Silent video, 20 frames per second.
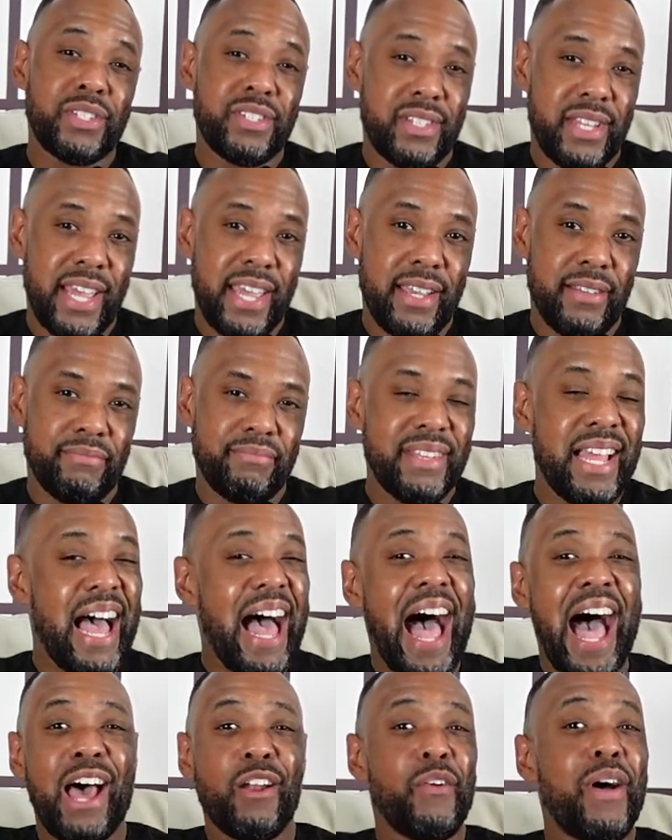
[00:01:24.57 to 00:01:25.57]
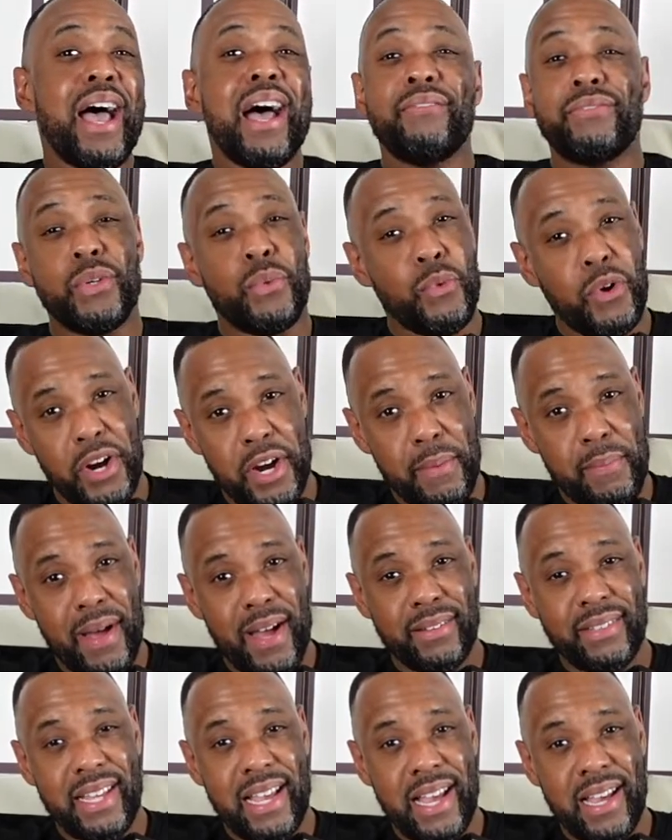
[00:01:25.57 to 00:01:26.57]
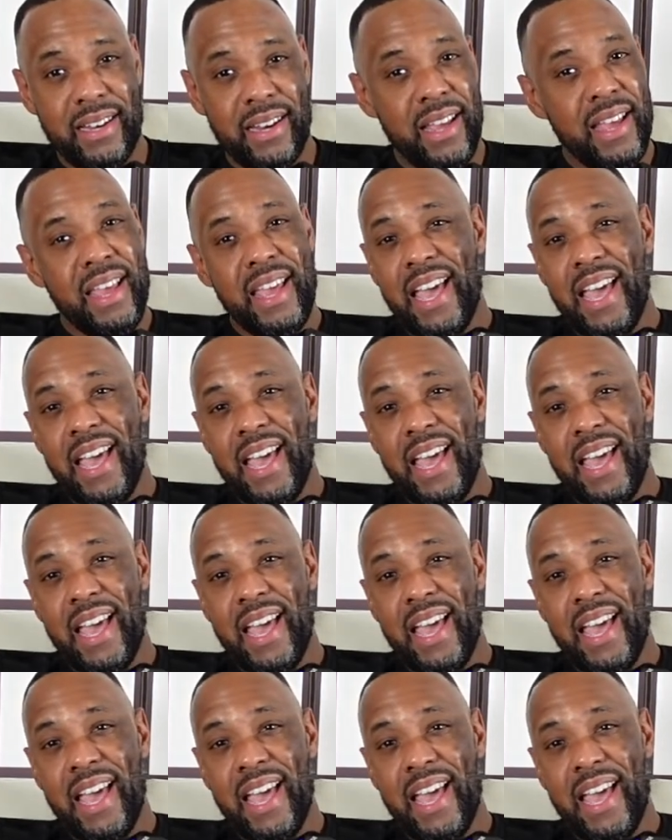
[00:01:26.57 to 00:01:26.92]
State, I don't have to worry about that.